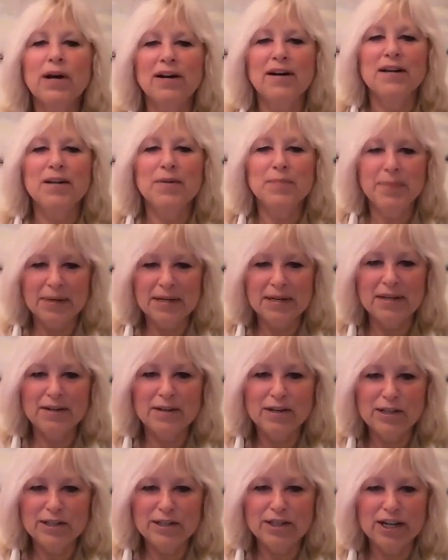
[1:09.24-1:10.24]
are a
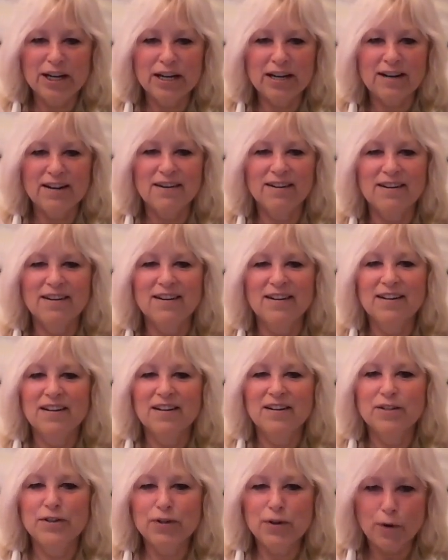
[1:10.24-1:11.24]
biological
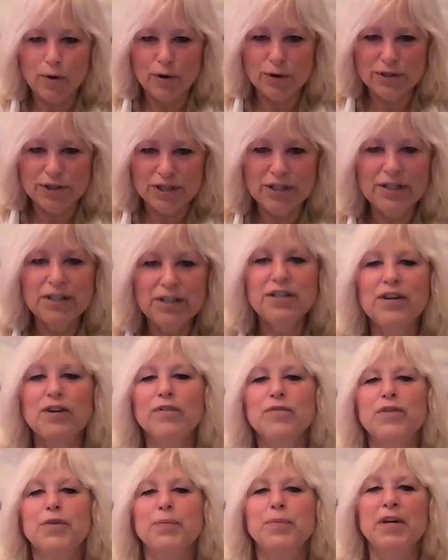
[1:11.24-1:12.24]
daughter
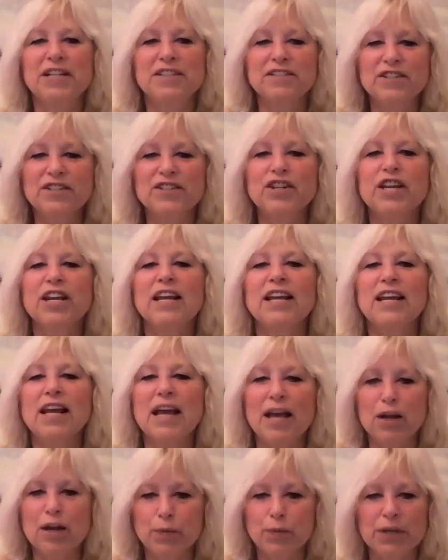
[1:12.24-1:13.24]
of the British King
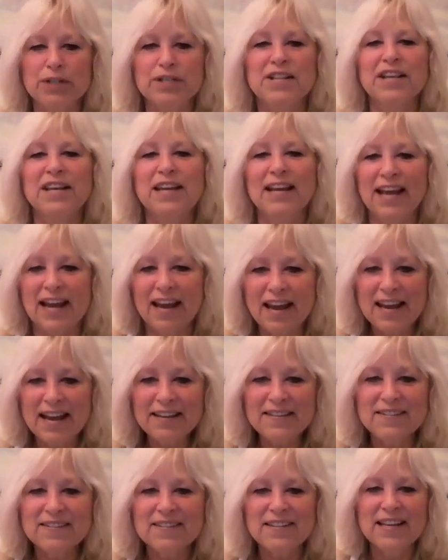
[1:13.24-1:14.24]
Edward
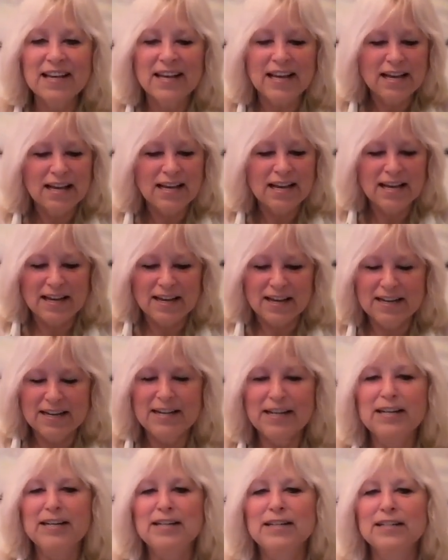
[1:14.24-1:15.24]
VIII,
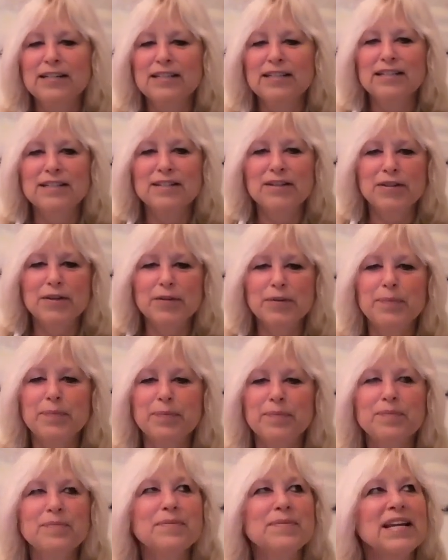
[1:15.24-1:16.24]
the
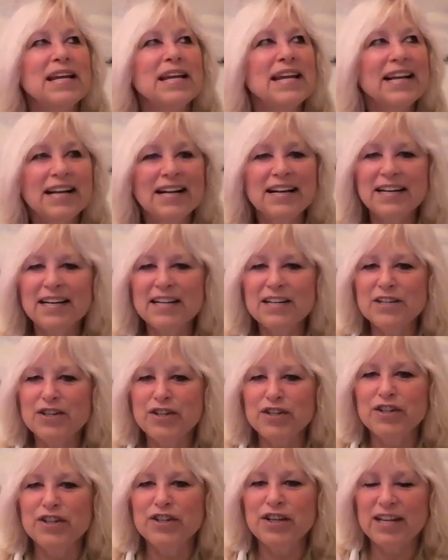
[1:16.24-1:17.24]

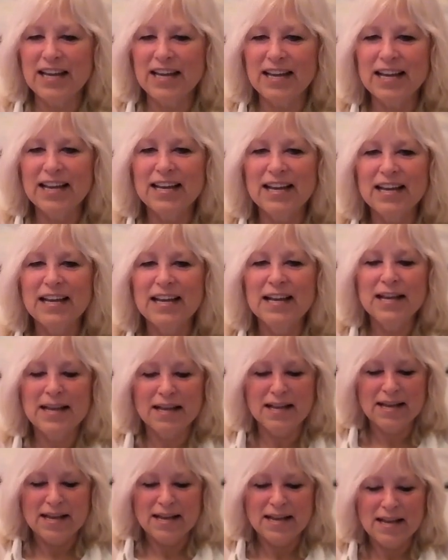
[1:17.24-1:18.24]
English King
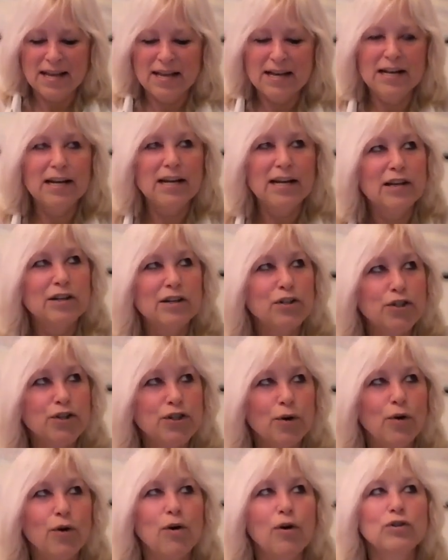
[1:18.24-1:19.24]

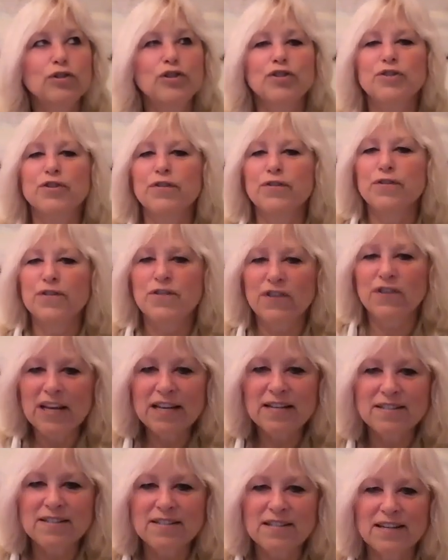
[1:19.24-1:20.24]
George VI
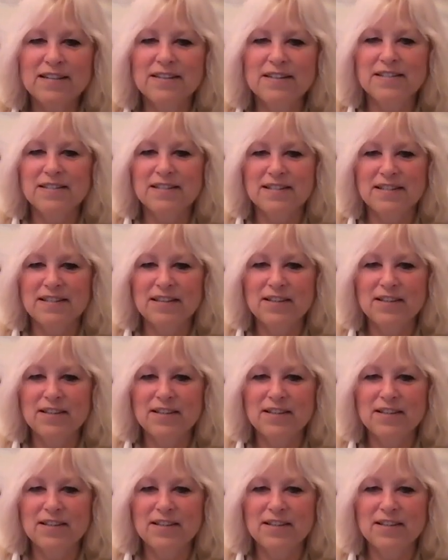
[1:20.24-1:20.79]
is